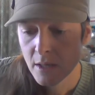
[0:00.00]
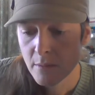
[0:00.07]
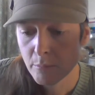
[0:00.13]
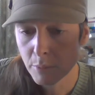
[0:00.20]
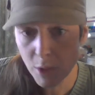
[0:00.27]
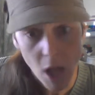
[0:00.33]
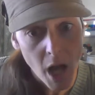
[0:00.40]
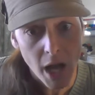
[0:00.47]

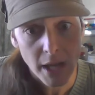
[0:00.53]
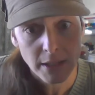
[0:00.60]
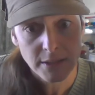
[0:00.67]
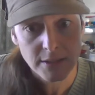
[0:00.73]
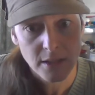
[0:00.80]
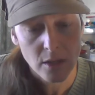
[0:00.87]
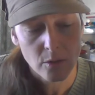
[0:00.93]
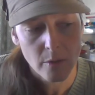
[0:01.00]

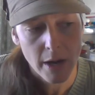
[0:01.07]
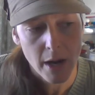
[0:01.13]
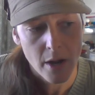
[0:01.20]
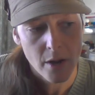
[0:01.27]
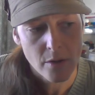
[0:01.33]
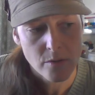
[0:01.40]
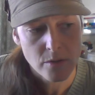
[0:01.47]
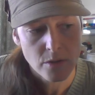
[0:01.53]
blocks
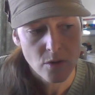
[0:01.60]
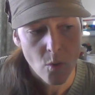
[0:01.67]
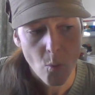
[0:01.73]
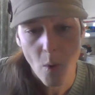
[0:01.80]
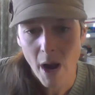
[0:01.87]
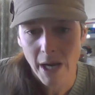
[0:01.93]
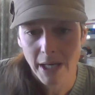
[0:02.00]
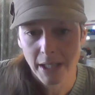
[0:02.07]
around
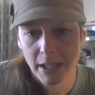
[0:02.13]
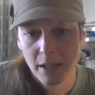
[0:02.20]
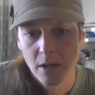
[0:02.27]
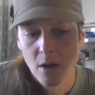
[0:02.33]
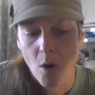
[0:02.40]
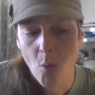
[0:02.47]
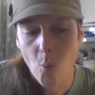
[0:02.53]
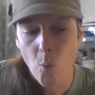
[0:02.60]
why
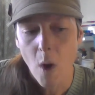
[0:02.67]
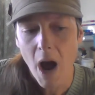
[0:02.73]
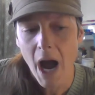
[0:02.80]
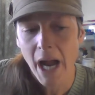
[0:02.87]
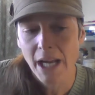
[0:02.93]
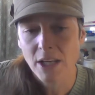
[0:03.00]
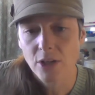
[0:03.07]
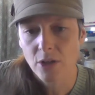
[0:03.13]

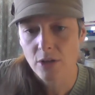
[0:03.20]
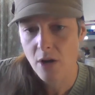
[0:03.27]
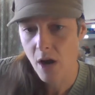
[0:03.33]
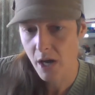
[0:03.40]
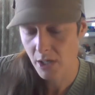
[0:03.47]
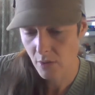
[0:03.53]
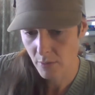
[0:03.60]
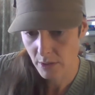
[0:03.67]
why you're
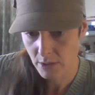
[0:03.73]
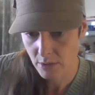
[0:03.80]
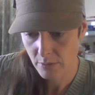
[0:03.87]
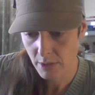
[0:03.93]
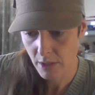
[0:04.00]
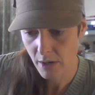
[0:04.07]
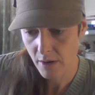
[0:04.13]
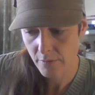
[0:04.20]
not going to
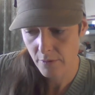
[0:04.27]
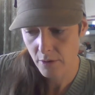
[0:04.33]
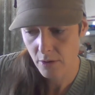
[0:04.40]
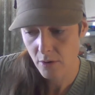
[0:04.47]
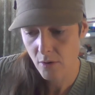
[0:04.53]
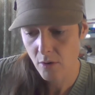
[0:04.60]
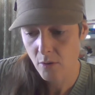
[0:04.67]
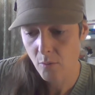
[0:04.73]

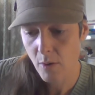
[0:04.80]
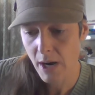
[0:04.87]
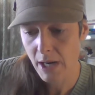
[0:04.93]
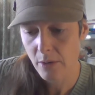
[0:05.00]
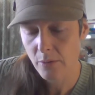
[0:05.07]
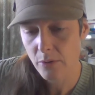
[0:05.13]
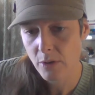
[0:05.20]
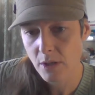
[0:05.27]
recover or
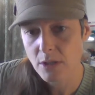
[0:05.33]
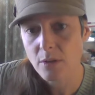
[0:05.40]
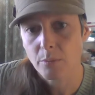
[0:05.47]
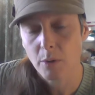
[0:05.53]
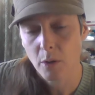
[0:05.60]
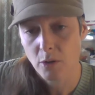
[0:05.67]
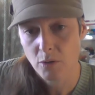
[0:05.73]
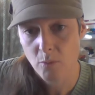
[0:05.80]
why this
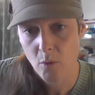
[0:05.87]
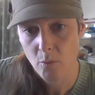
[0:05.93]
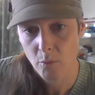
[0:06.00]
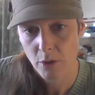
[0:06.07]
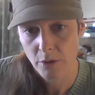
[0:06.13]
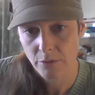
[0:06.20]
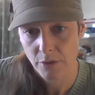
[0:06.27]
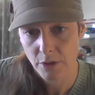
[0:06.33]
approach won't
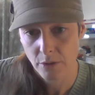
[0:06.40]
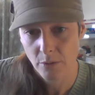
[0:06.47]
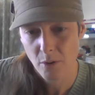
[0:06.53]
work for you.